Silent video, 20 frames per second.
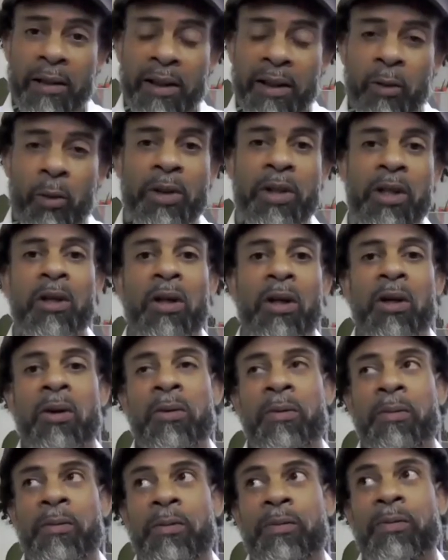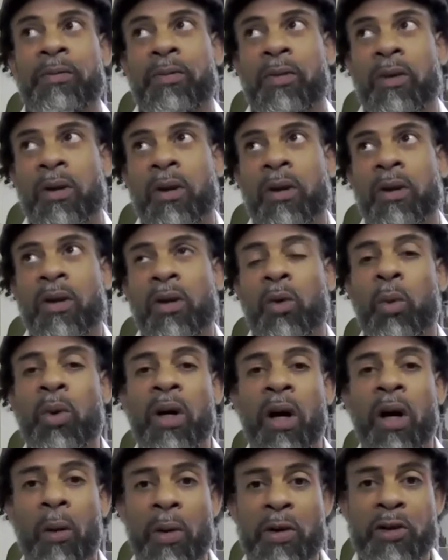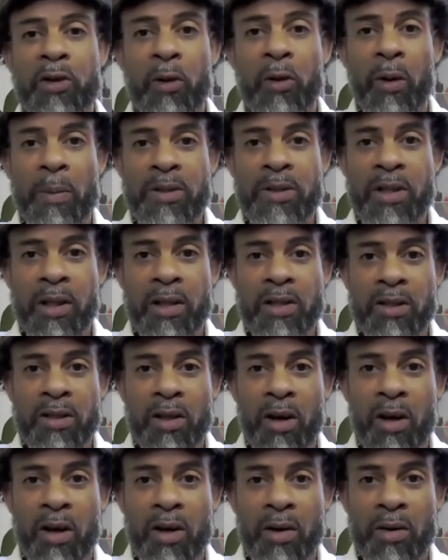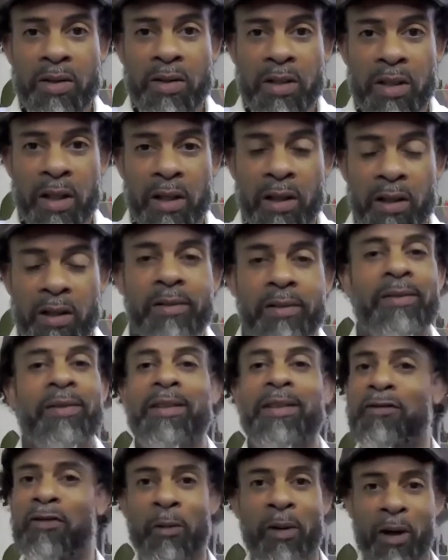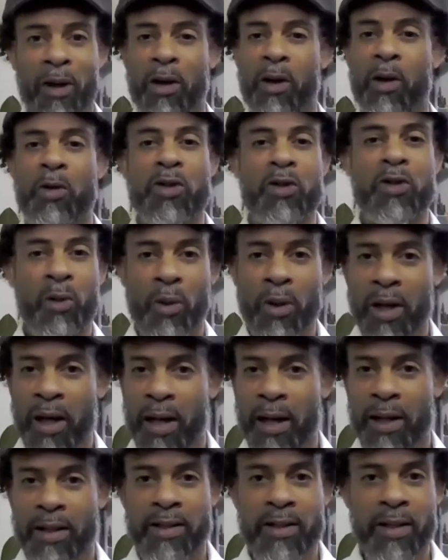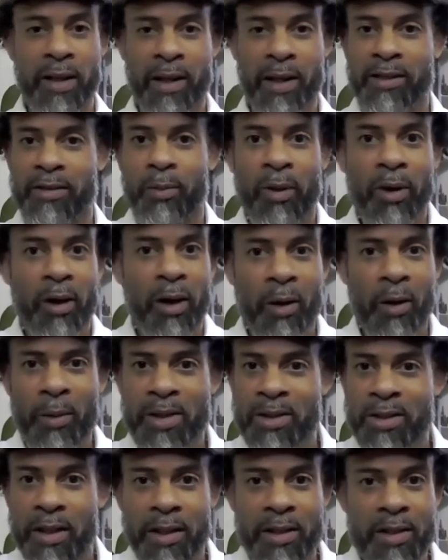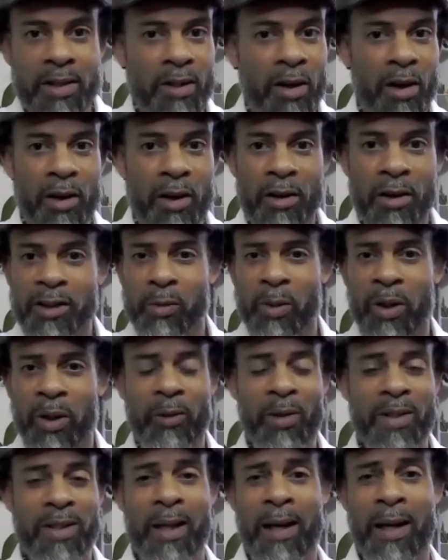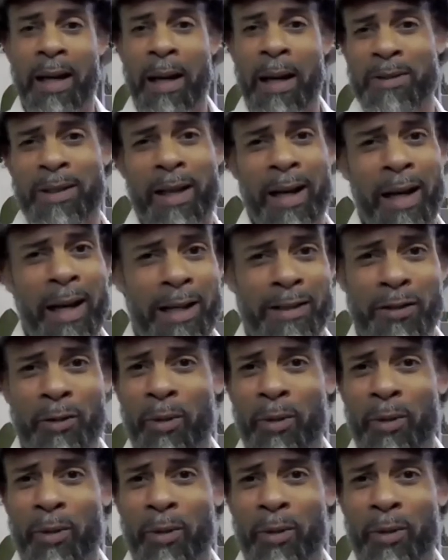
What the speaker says: Well, we always grew up singing songs, and just from a cultural context, we're always singing songs, whether it's hopscotch,